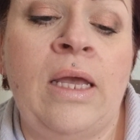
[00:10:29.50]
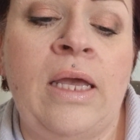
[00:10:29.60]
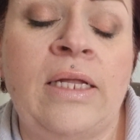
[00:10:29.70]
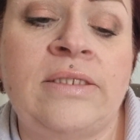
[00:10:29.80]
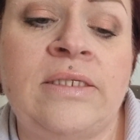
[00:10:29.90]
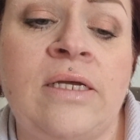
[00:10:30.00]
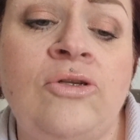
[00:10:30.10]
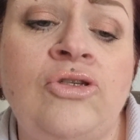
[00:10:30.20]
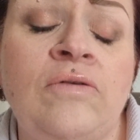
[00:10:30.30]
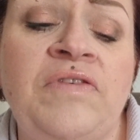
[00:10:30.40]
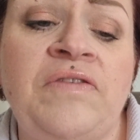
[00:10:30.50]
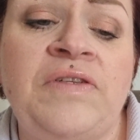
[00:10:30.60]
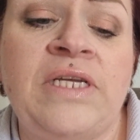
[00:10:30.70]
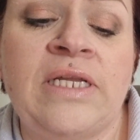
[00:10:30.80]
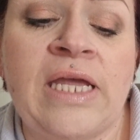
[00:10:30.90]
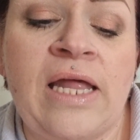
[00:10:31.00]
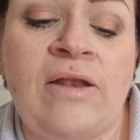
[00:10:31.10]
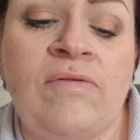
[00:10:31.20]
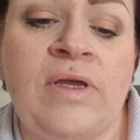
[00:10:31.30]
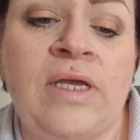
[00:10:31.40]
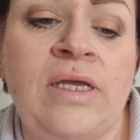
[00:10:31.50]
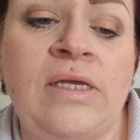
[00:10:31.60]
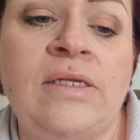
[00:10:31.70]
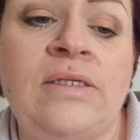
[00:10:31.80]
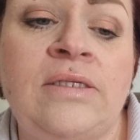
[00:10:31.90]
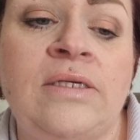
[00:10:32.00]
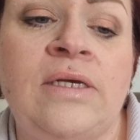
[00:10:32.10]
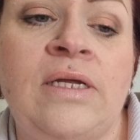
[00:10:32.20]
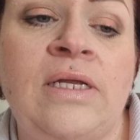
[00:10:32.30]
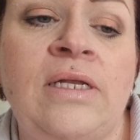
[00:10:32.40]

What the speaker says: It's 115 calories, and it